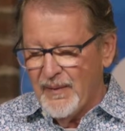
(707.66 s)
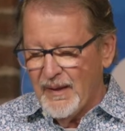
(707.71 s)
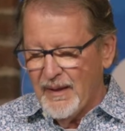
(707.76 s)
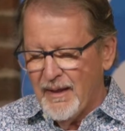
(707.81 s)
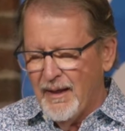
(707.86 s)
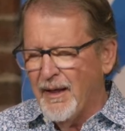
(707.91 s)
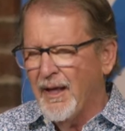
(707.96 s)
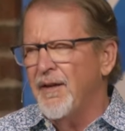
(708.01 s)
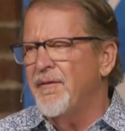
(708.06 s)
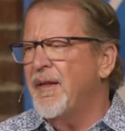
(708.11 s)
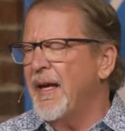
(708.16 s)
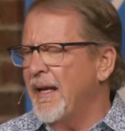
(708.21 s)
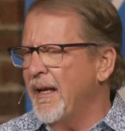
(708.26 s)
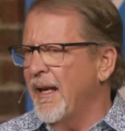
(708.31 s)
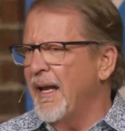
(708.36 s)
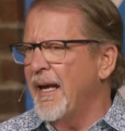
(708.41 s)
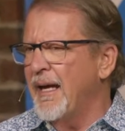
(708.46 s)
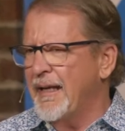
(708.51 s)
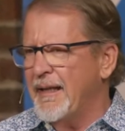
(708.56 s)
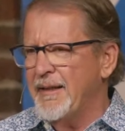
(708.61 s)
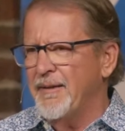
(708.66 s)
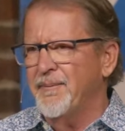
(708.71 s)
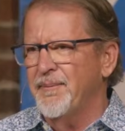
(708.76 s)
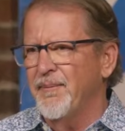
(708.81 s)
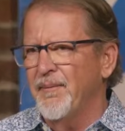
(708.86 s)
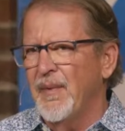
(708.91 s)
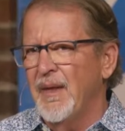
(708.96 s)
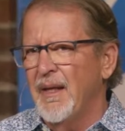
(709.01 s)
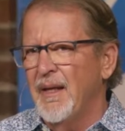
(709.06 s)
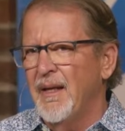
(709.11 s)
I love that line.
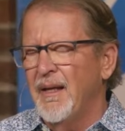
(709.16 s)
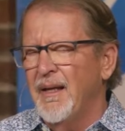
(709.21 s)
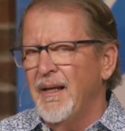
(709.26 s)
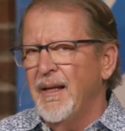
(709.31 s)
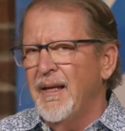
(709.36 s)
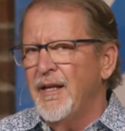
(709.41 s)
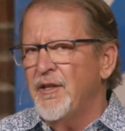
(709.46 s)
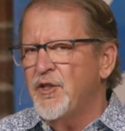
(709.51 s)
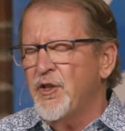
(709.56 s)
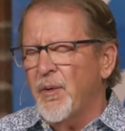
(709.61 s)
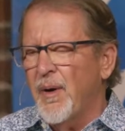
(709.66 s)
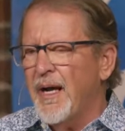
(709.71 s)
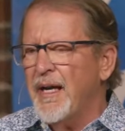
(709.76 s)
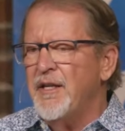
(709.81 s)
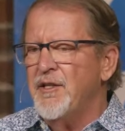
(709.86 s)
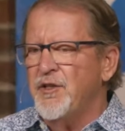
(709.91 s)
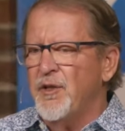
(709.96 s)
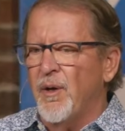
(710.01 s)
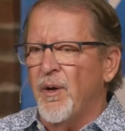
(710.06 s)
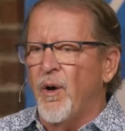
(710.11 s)
And trying to